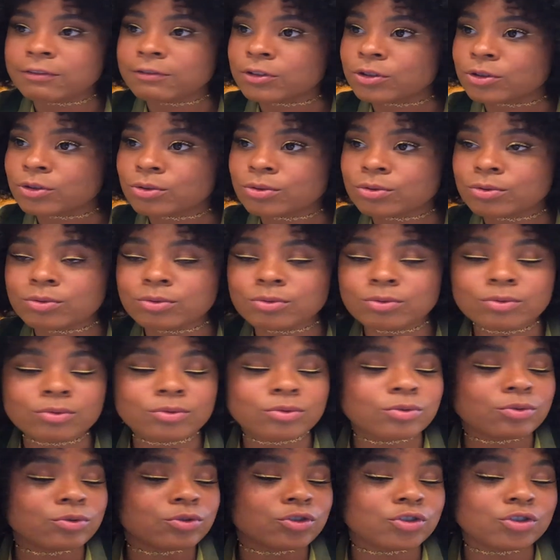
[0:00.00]
If
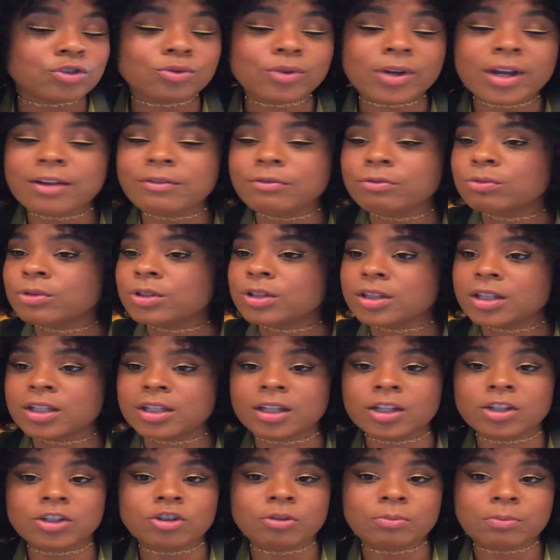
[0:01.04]
you do
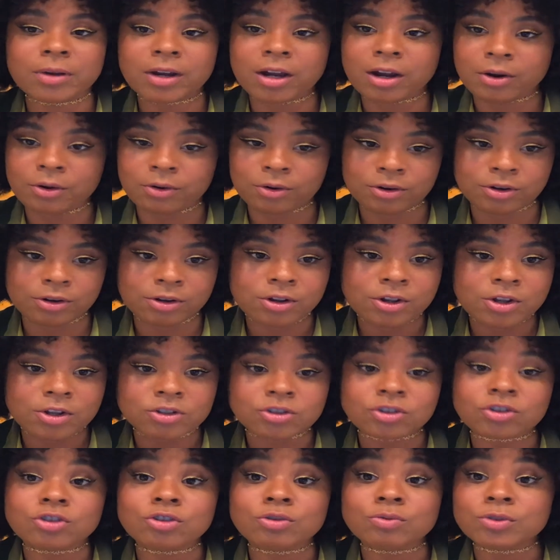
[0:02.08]
everything in your power
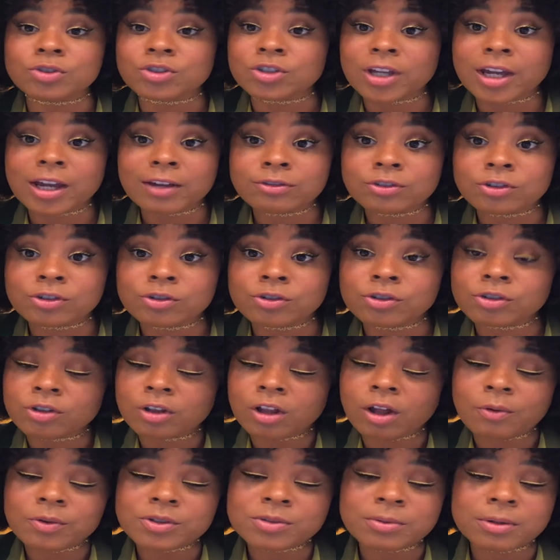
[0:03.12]
to do what you have to do,
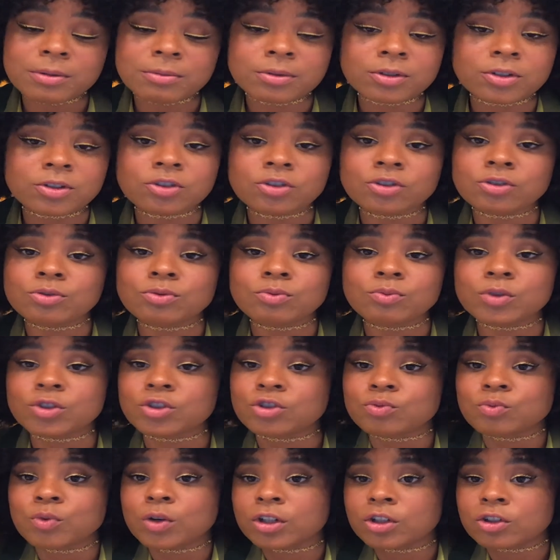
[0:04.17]
you'll always be able to do
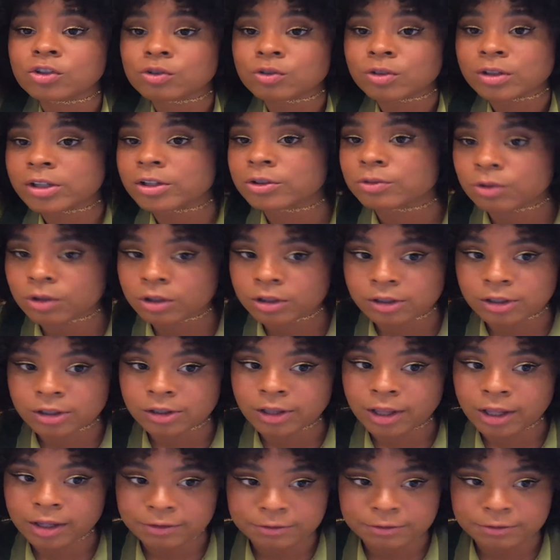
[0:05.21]
what you want to do later on in